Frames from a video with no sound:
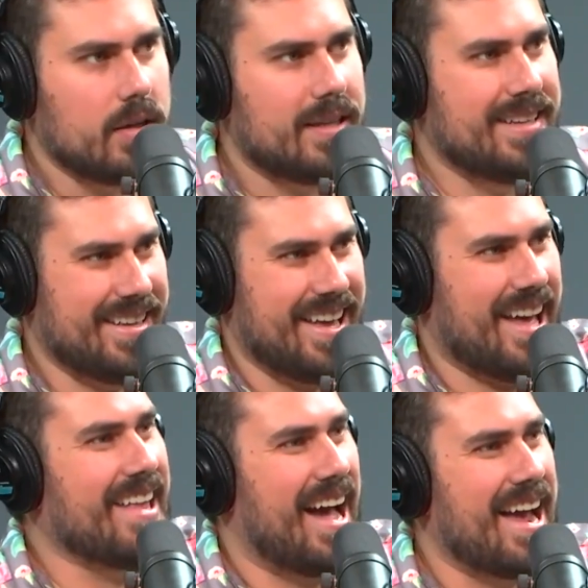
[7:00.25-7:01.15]
And he's
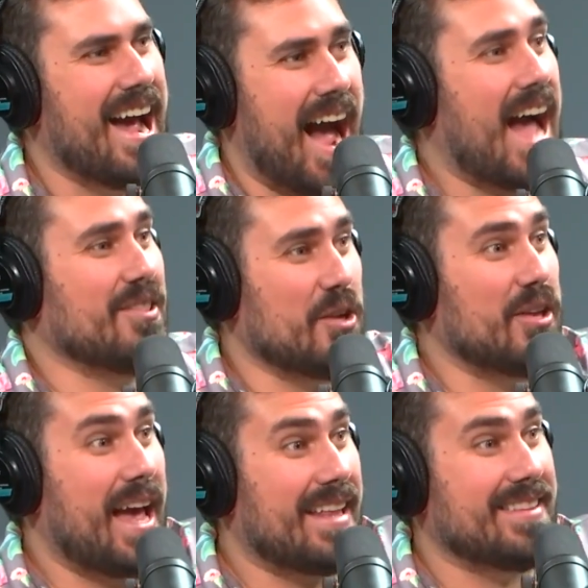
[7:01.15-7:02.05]
pregnant. Yeah, I, I Dude,
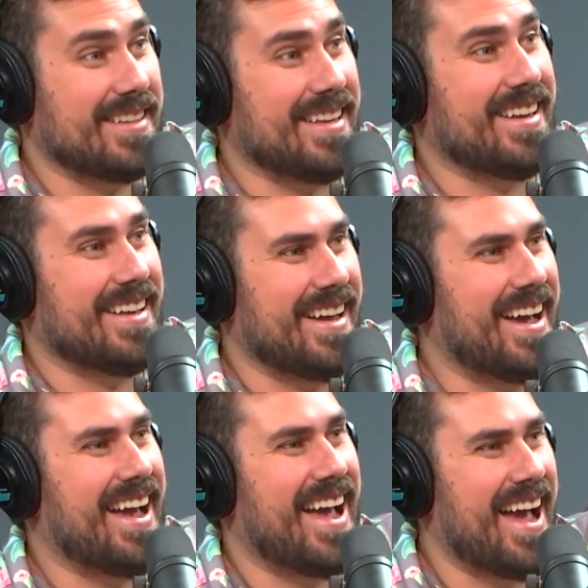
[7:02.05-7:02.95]
literally had Arnold
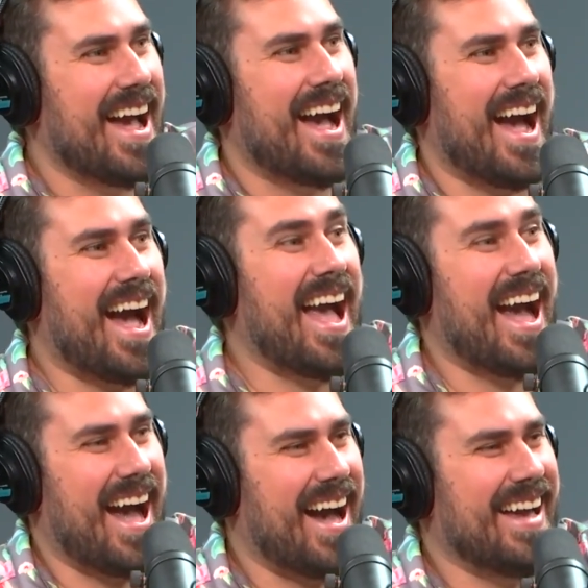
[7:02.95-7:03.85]
Schwarzenegger. I haven't seen
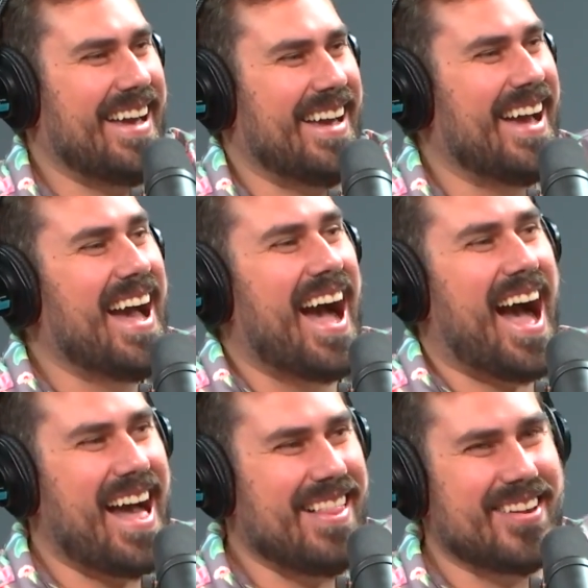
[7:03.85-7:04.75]
that many Arnold Schwarzenegger
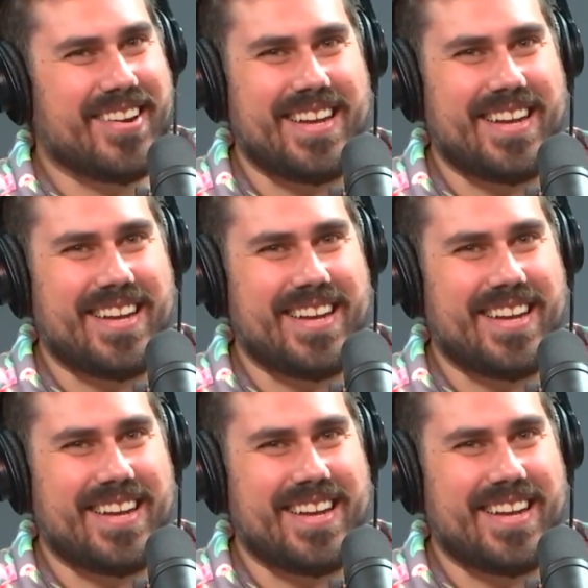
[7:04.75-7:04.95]
I literally